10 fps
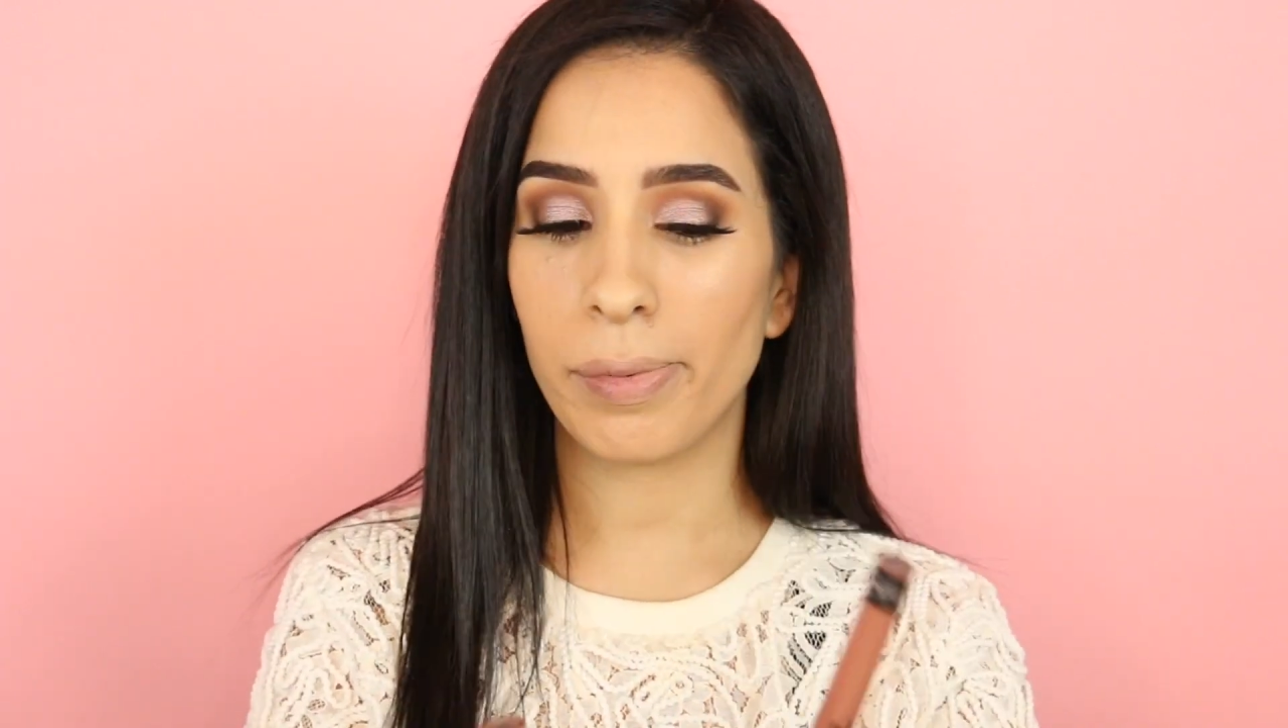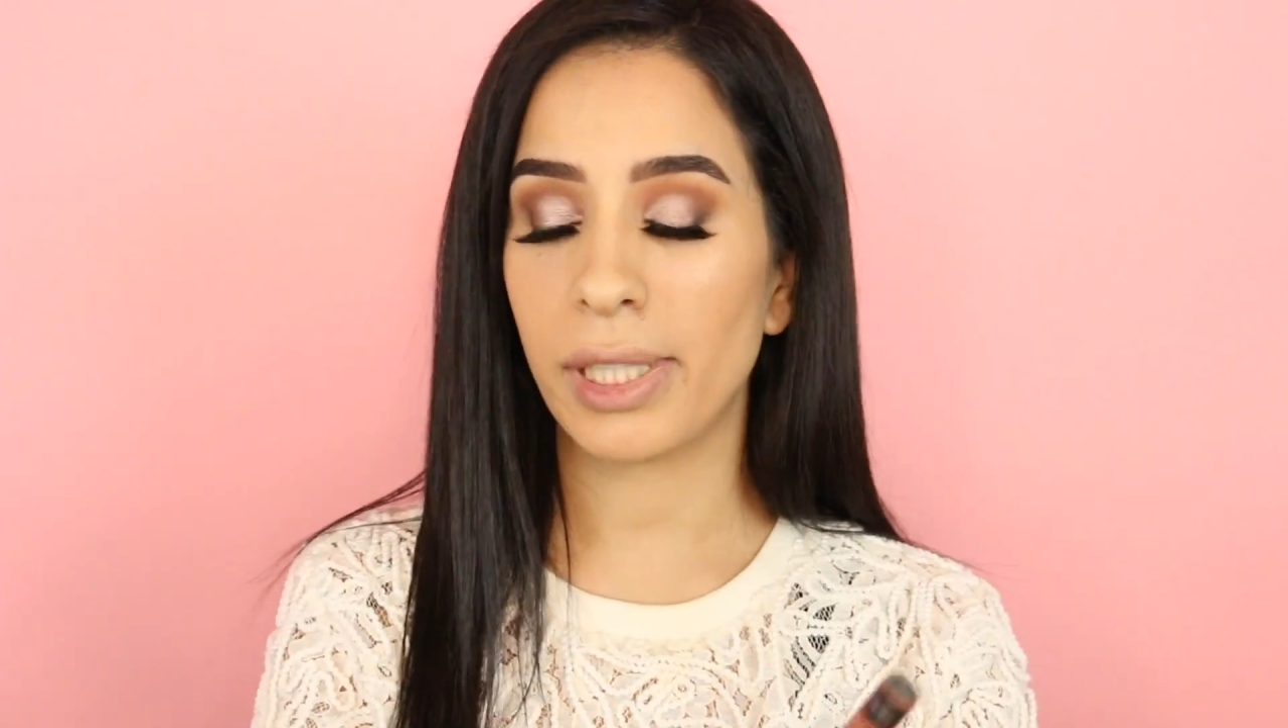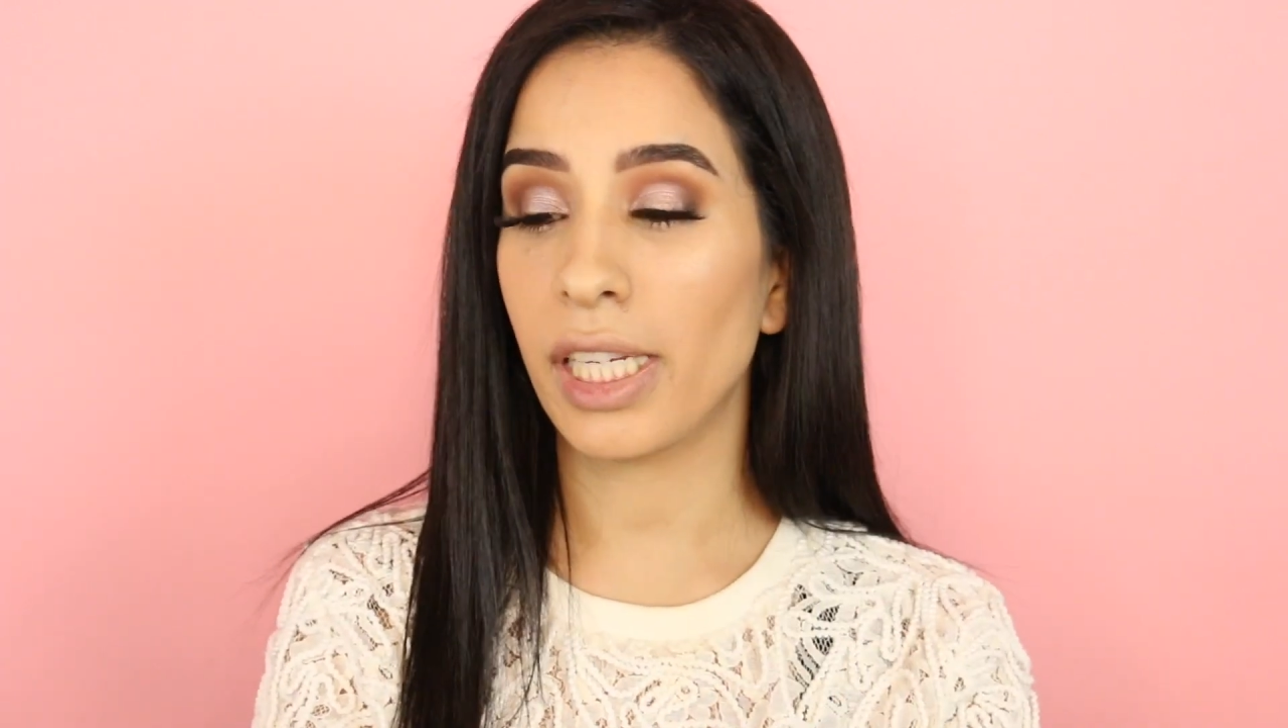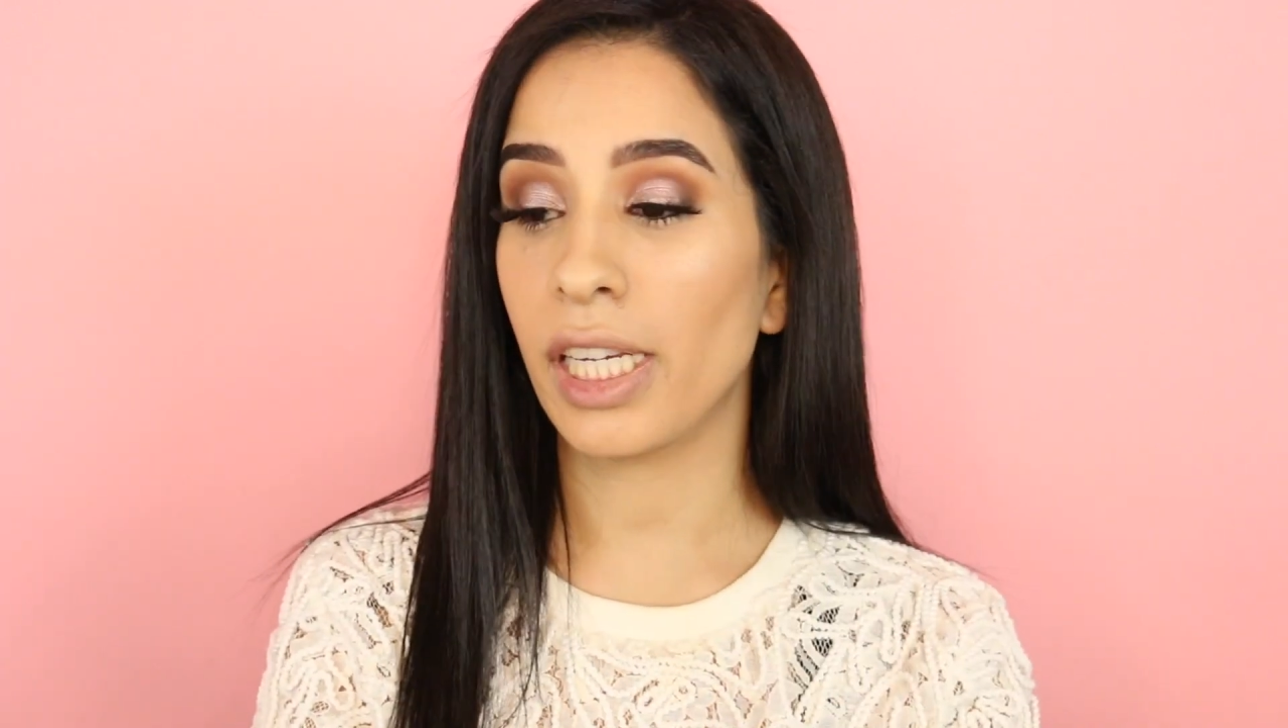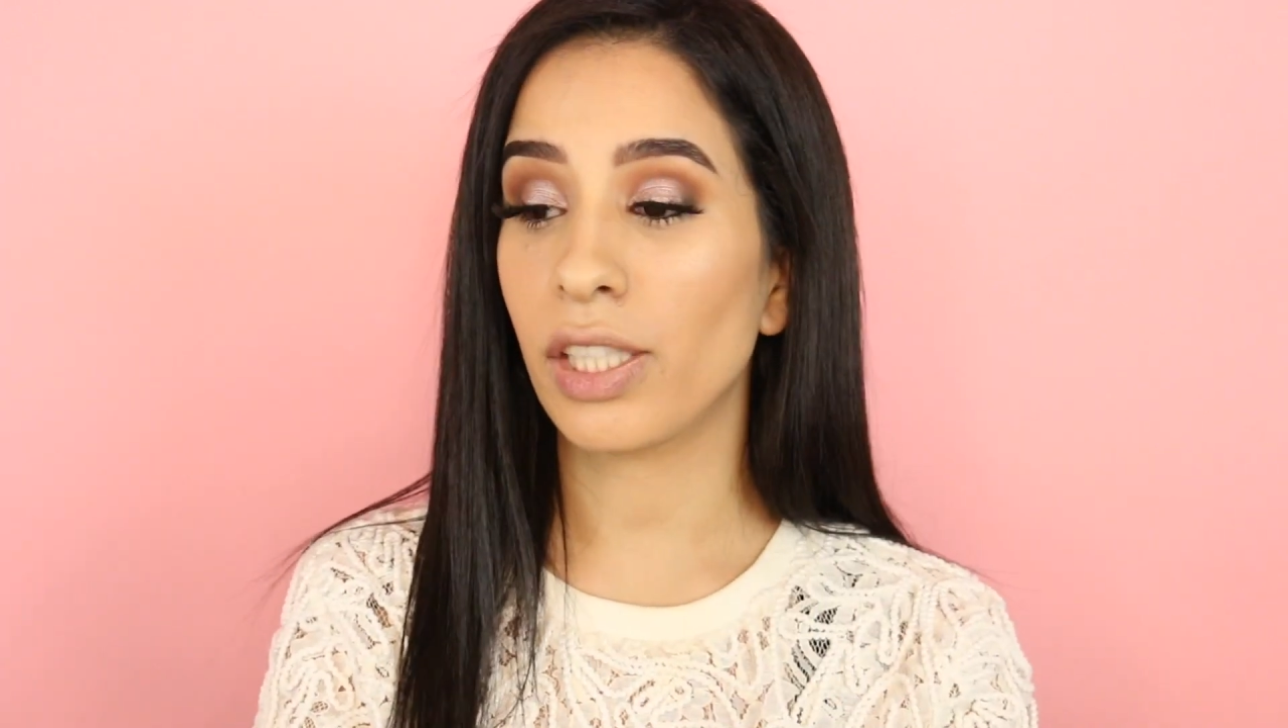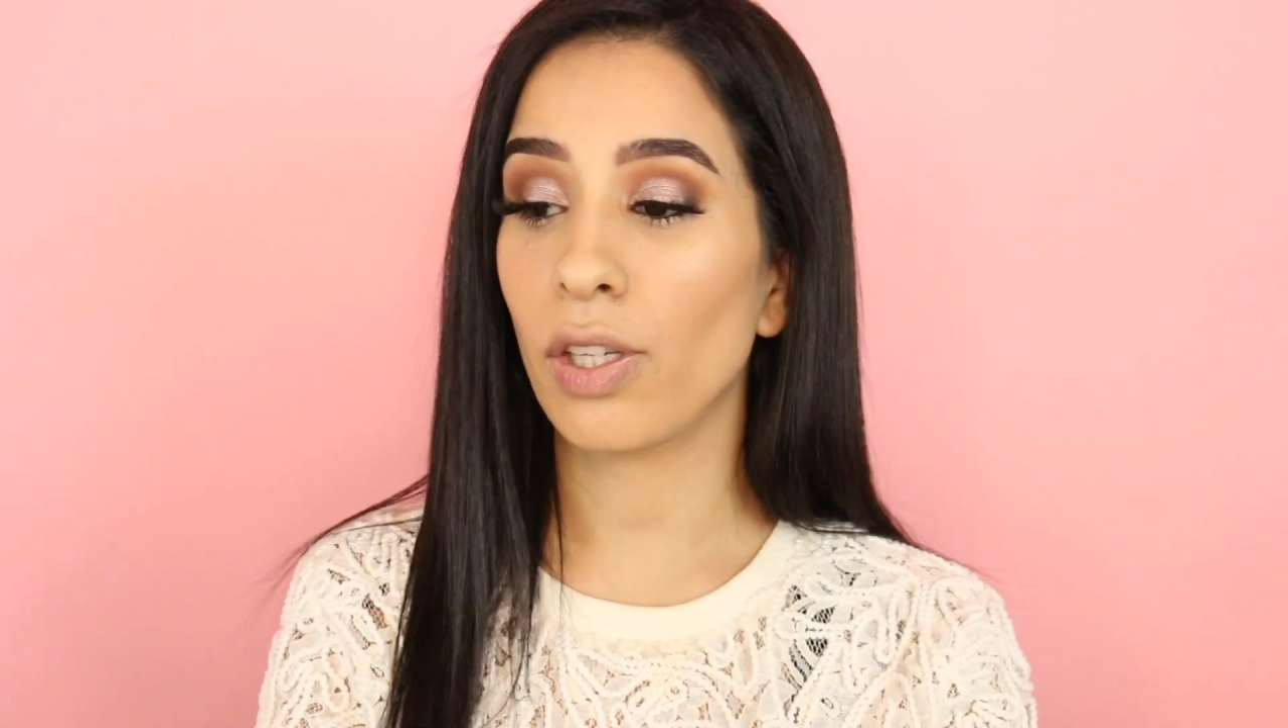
lipstick,